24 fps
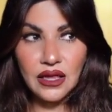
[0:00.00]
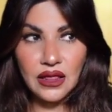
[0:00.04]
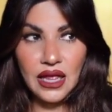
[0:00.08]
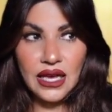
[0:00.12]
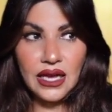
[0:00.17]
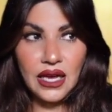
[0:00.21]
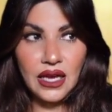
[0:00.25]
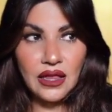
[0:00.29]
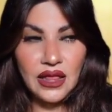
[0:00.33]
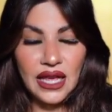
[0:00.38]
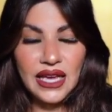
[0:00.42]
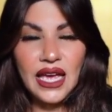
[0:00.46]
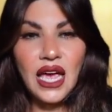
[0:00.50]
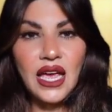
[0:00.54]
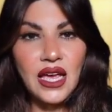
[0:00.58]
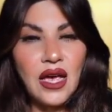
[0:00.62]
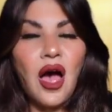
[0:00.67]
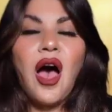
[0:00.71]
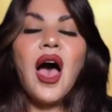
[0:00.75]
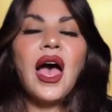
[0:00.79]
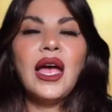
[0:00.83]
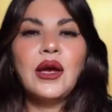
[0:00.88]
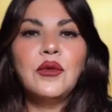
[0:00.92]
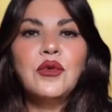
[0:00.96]
like a, like a
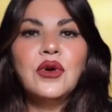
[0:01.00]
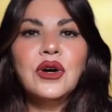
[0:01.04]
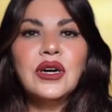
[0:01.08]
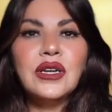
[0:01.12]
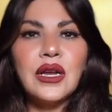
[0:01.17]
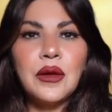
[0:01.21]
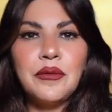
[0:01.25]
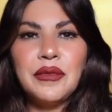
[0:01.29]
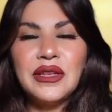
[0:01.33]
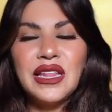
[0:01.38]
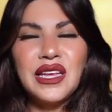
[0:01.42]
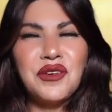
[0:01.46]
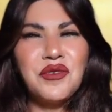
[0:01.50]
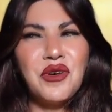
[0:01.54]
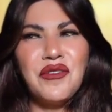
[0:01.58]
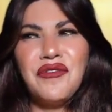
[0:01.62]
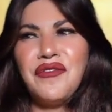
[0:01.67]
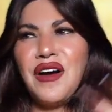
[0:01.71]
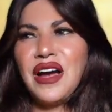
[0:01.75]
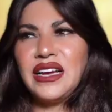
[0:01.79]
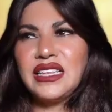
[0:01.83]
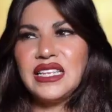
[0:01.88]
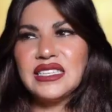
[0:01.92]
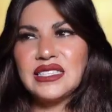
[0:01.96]
guy would and be like, well,
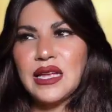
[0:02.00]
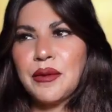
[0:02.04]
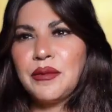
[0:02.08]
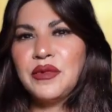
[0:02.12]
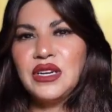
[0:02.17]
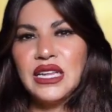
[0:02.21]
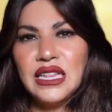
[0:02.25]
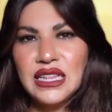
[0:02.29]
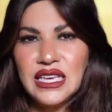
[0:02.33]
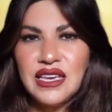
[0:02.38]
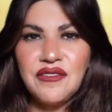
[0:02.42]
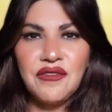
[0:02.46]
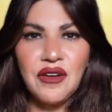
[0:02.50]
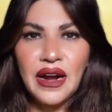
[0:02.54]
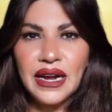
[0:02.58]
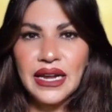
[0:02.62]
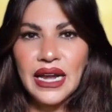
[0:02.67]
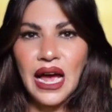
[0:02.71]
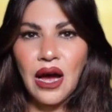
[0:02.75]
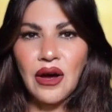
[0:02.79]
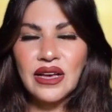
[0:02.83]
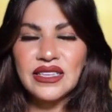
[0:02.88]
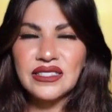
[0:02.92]
fuck this, I'm gonna leave right now.